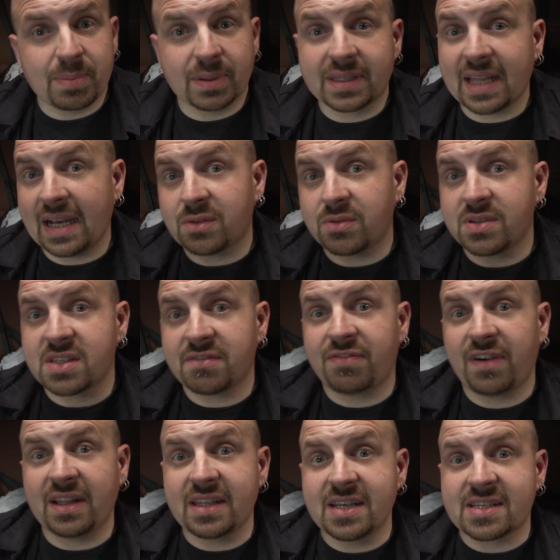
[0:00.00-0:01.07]
but that was the
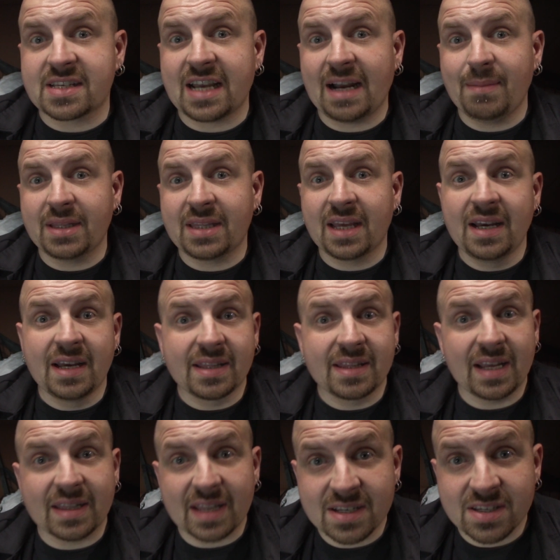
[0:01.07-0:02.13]
funniest comment
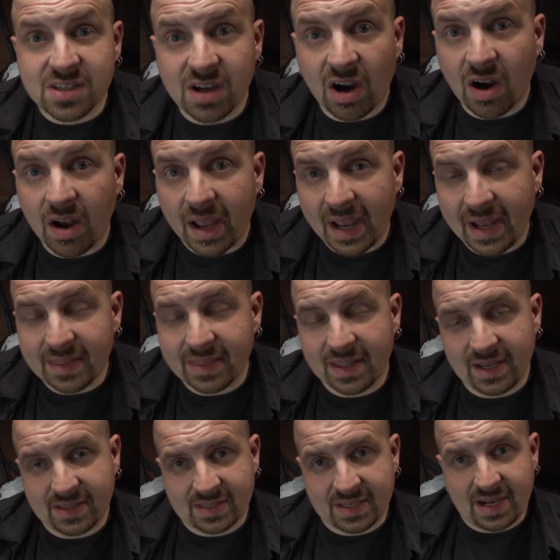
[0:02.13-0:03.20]
that I saw at
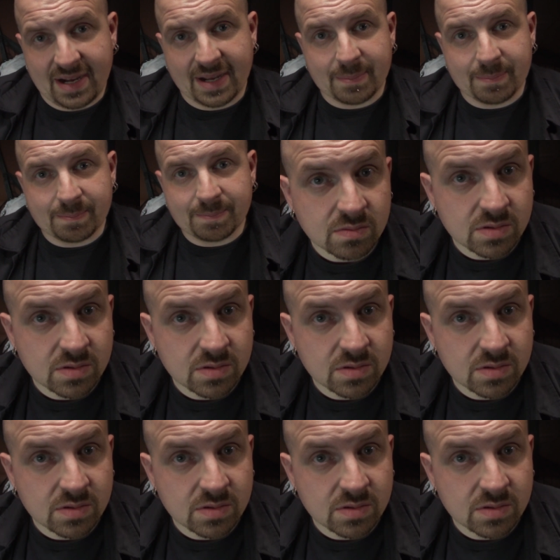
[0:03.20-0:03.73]
that time.